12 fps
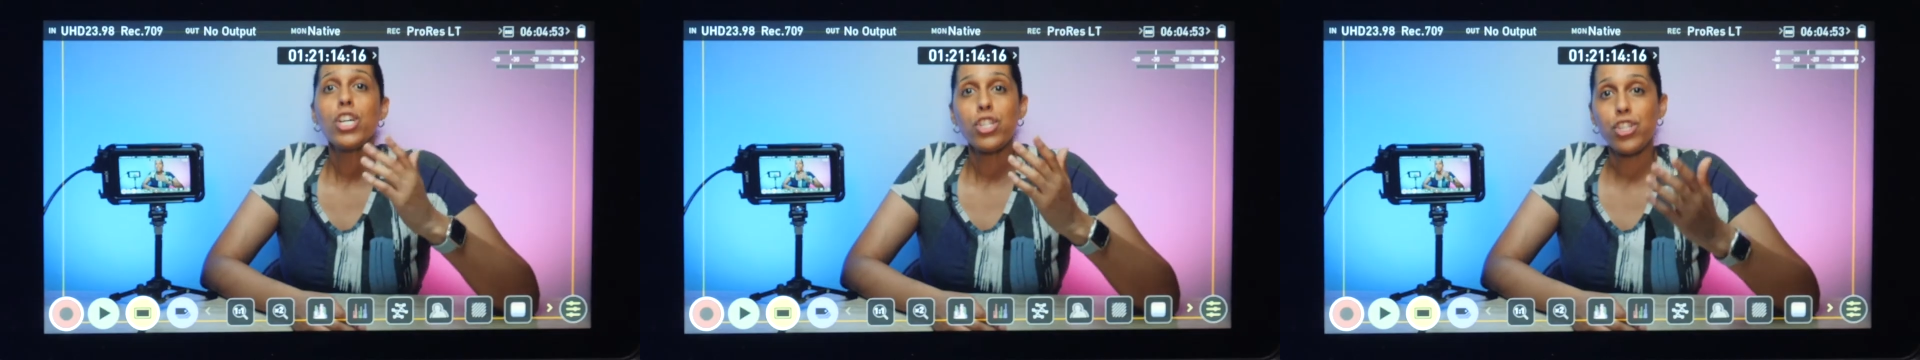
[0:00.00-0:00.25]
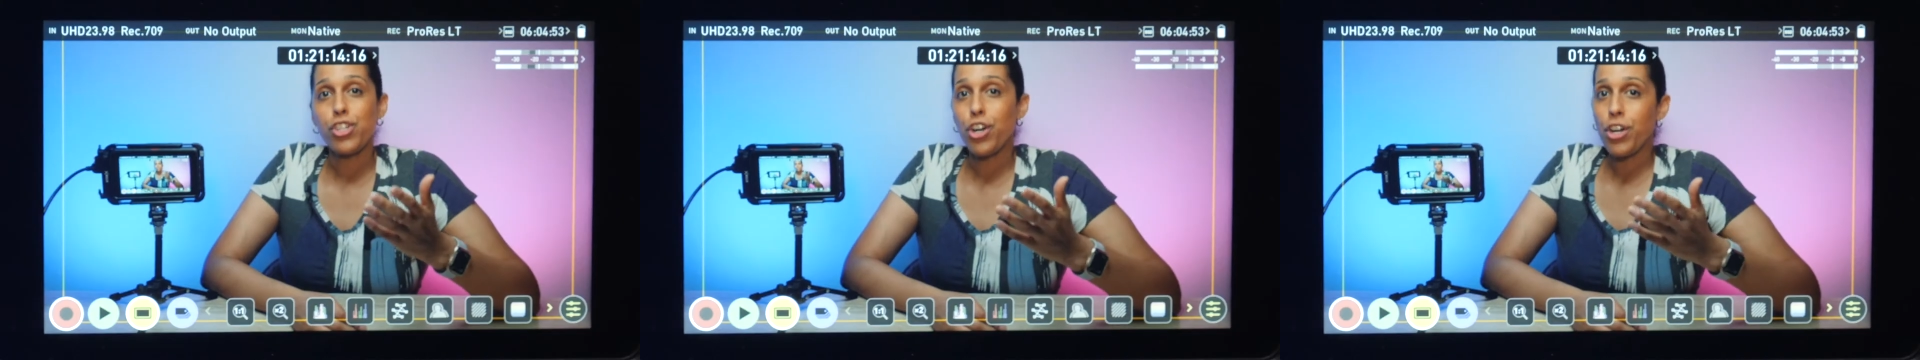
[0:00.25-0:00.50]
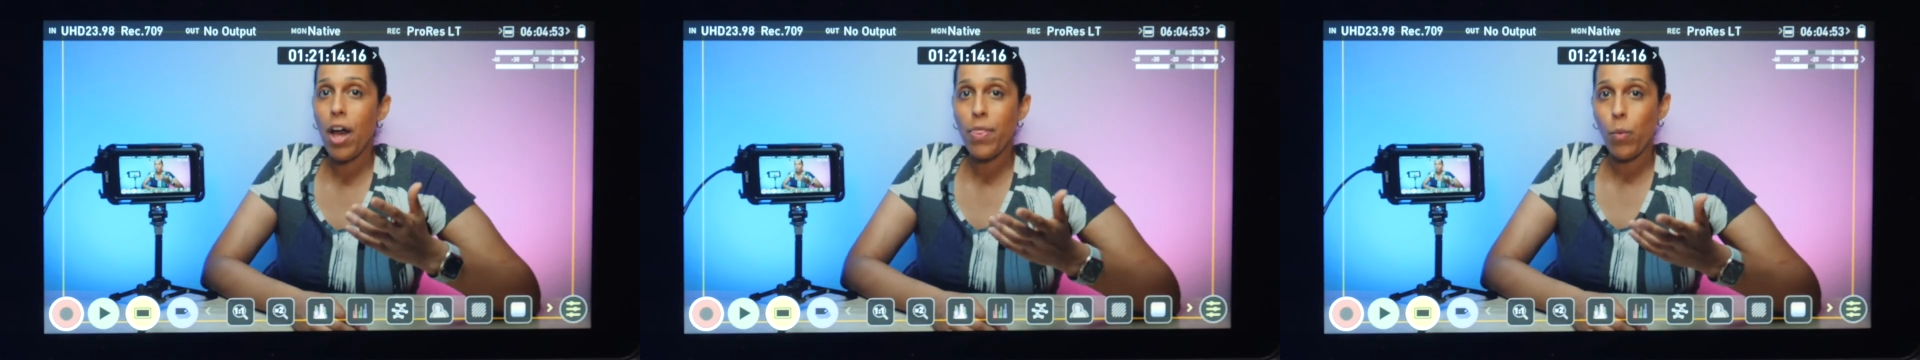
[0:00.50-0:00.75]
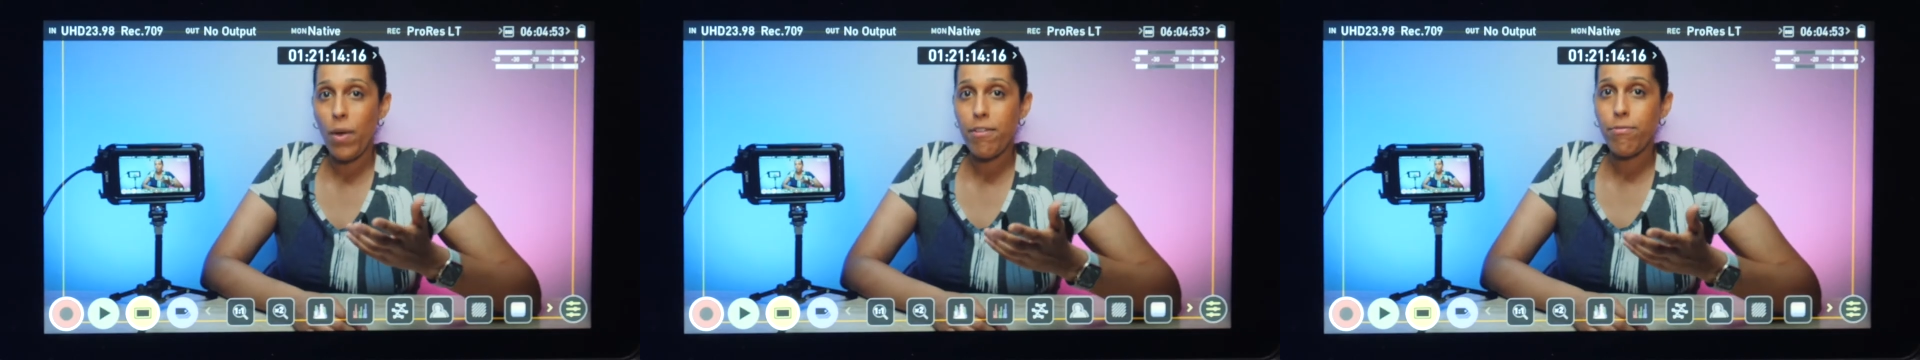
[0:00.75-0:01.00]
To turn on
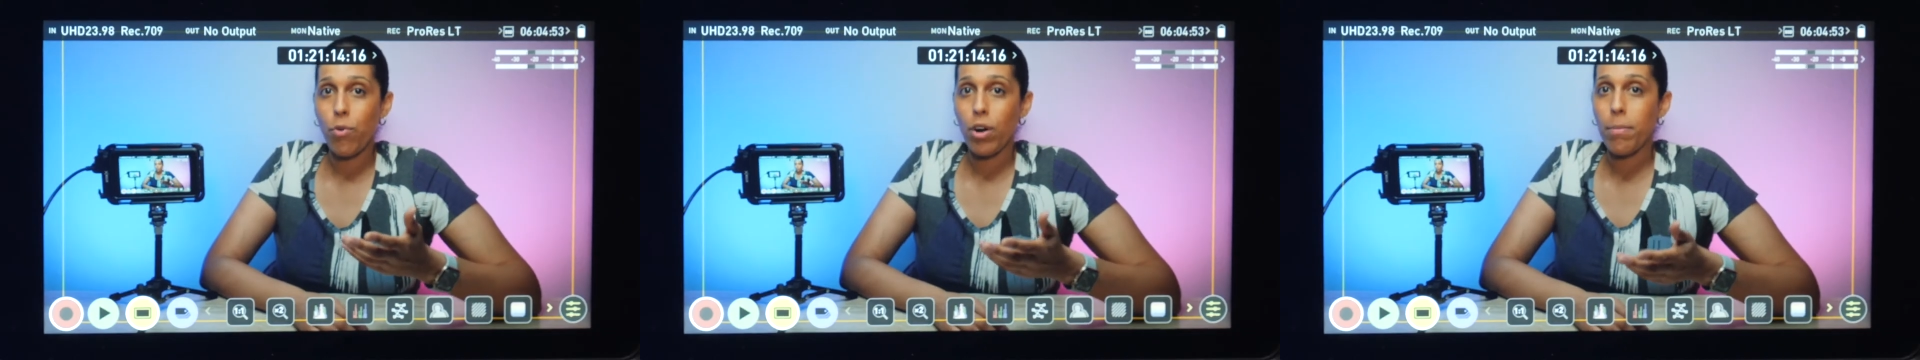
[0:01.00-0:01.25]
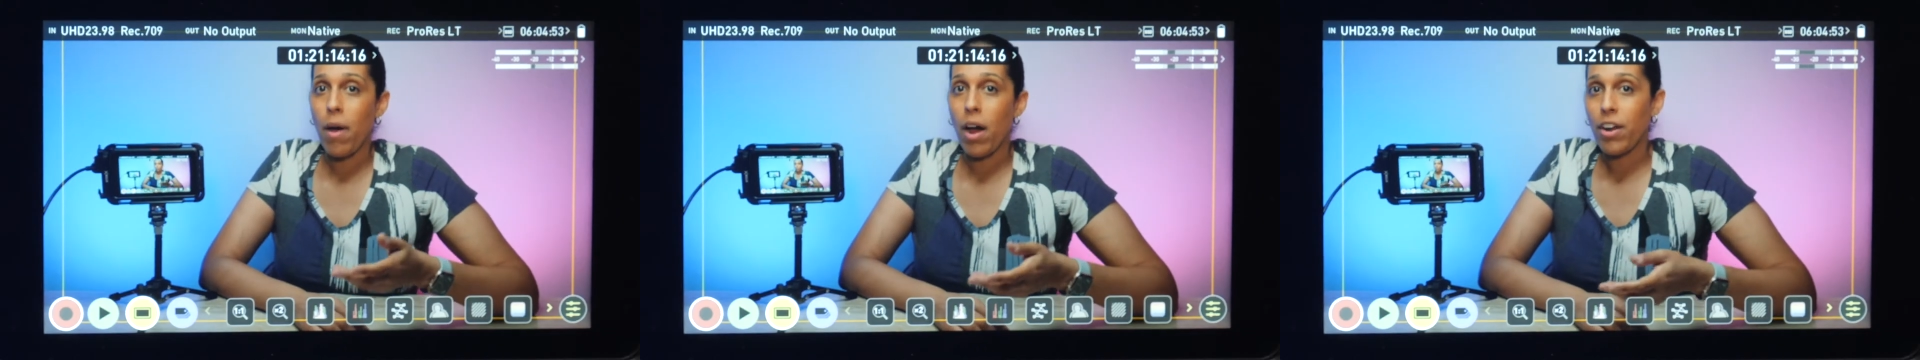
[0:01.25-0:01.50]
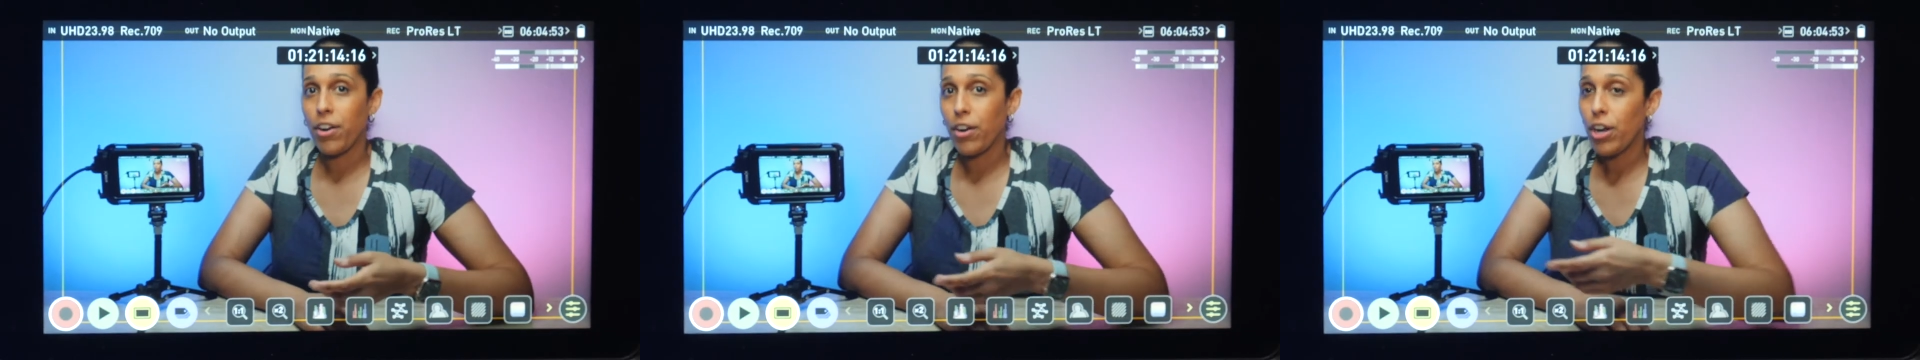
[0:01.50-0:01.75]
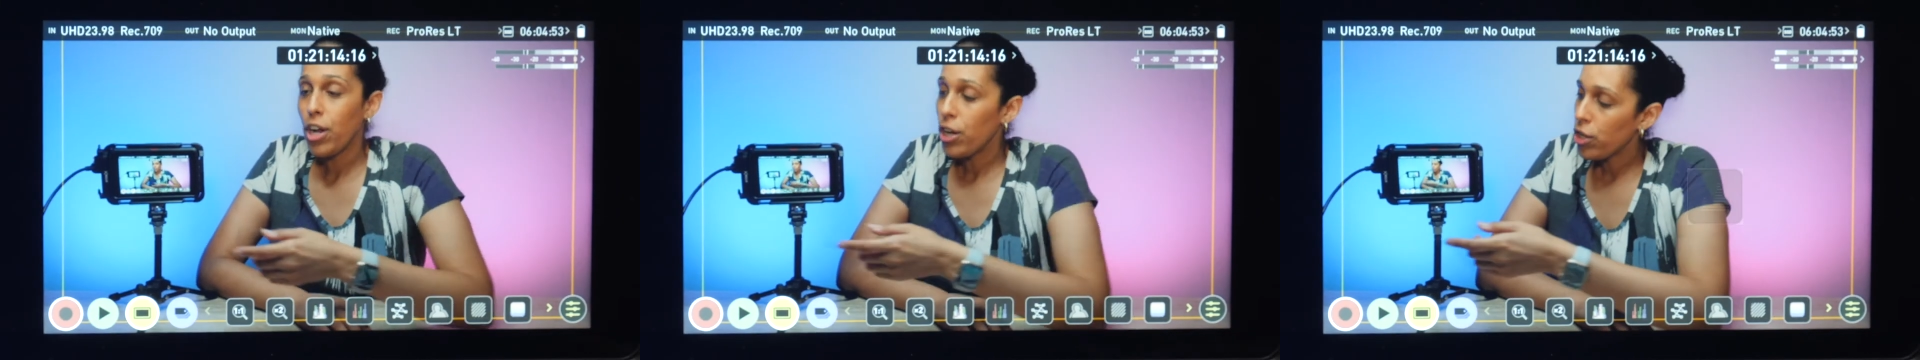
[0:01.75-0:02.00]
the waveform monitor,
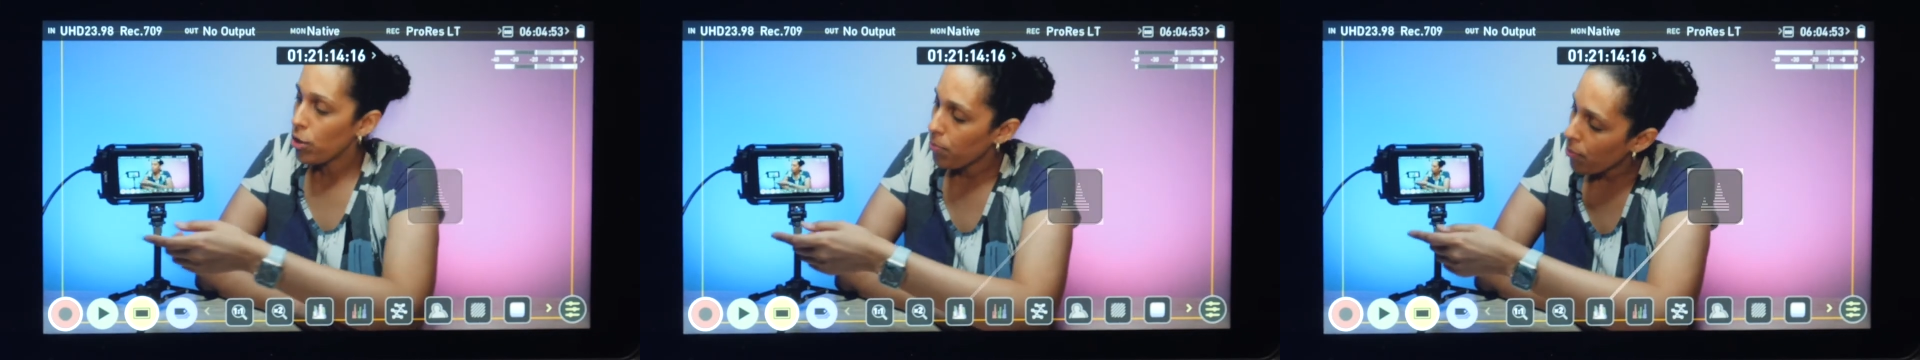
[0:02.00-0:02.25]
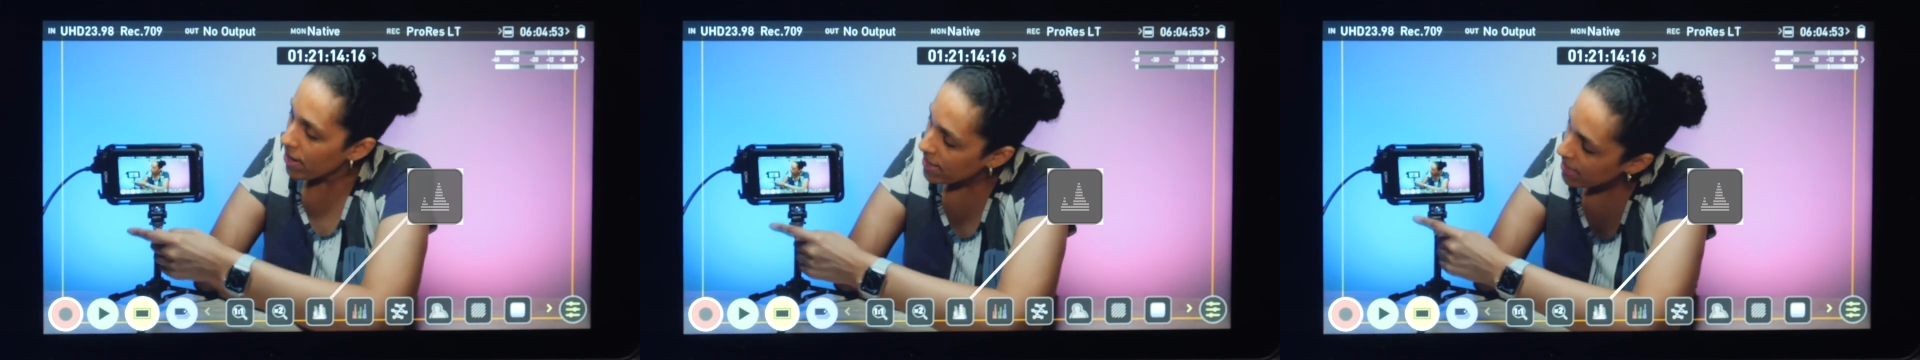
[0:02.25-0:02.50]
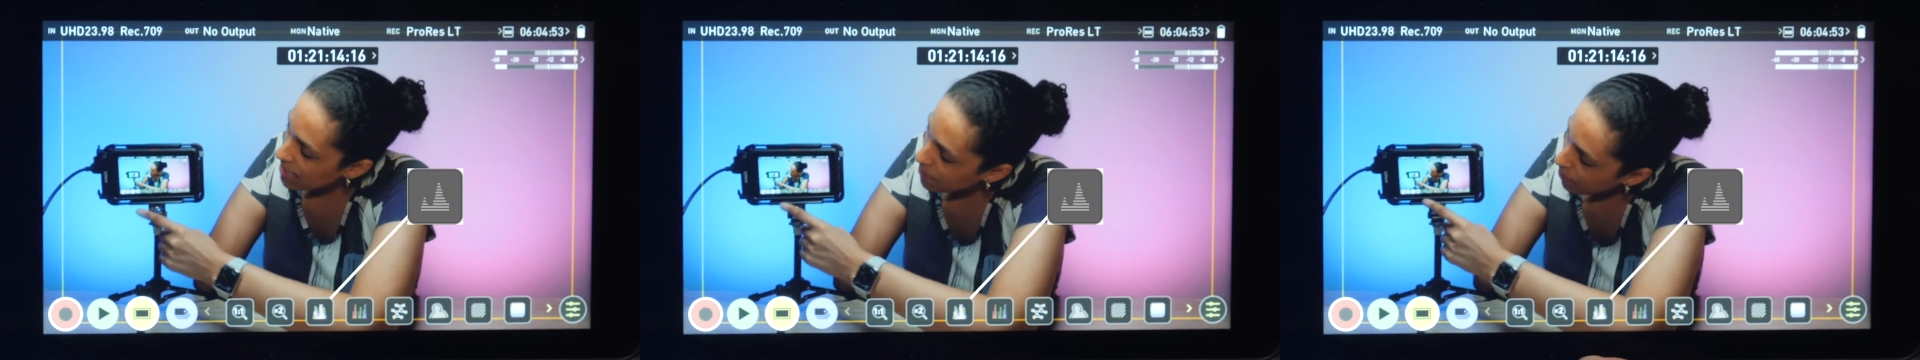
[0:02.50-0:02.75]
you'll press this